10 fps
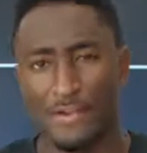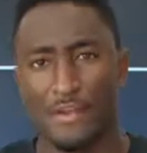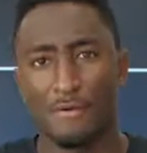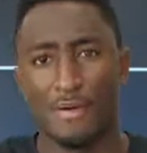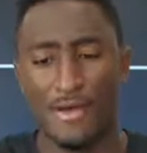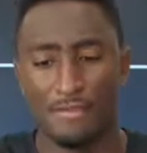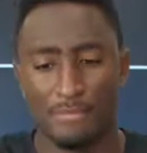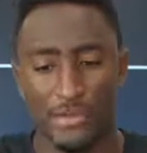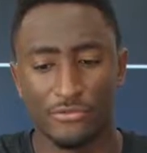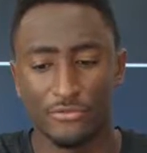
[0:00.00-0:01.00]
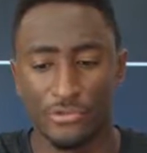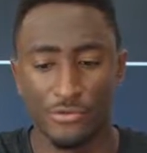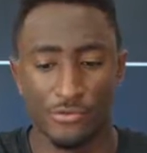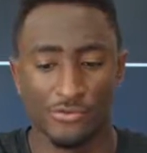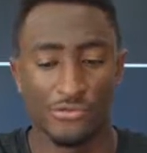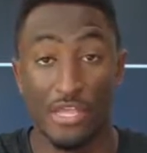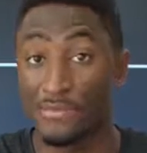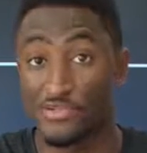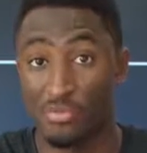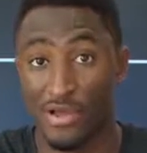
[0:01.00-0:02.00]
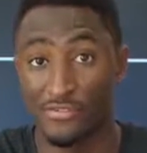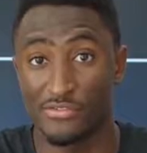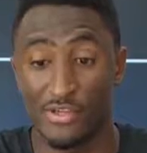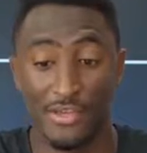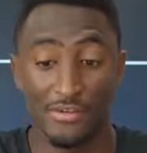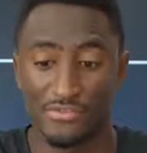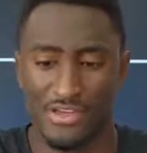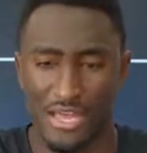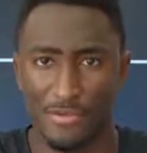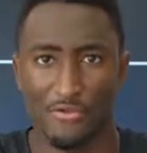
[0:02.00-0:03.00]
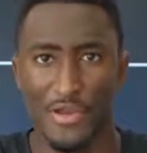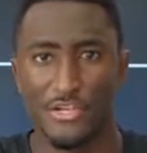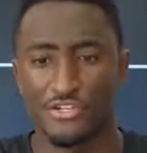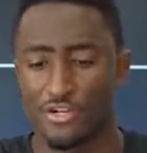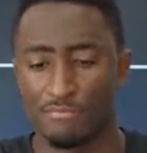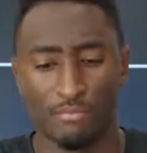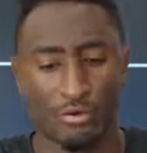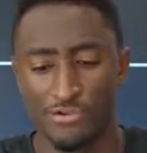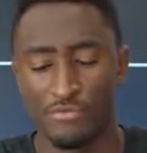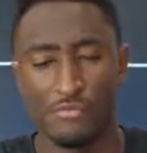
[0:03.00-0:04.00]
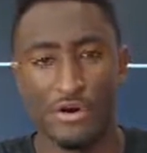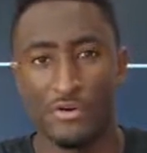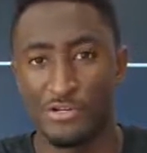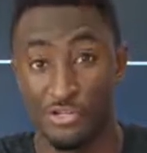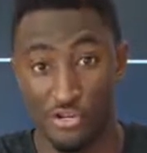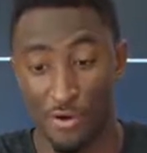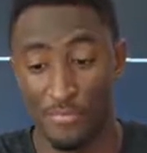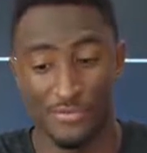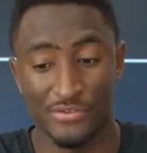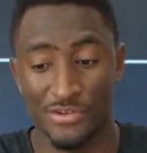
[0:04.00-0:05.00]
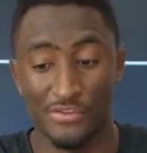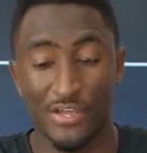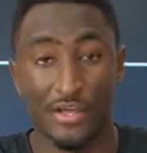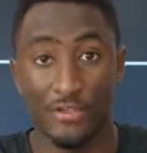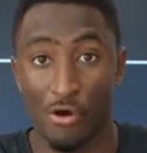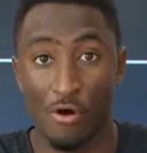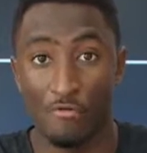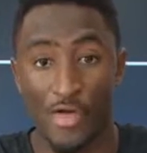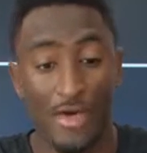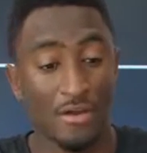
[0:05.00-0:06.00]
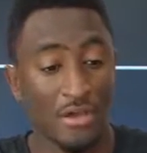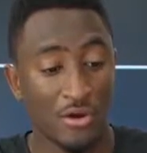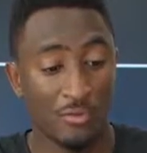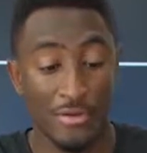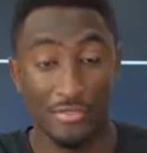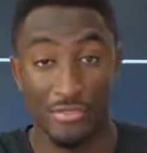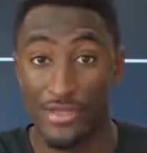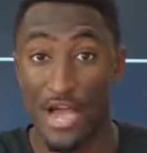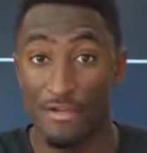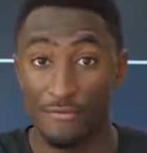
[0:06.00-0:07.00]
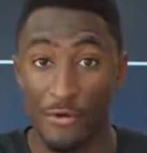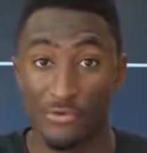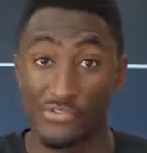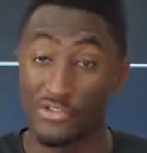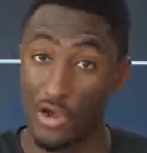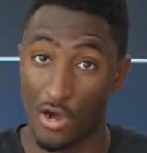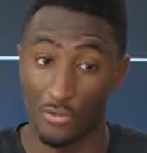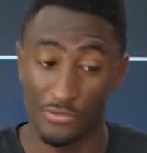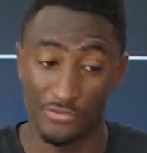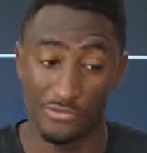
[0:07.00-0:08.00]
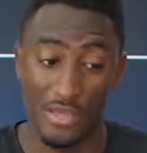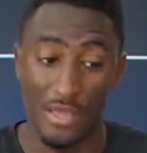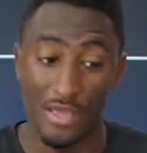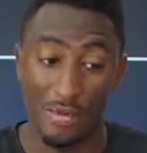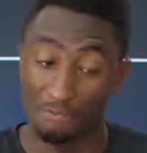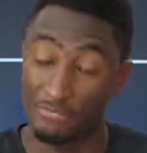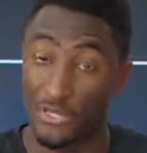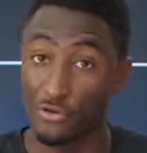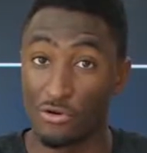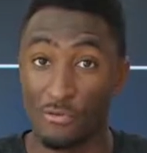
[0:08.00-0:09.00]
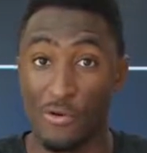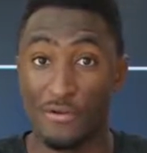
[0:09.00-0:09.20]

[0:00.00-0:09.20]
if I could combine the Pixel 2's image processing and dynamic range and portrait mode and sharpness and detail and all of that with the iPhone's colors, I totally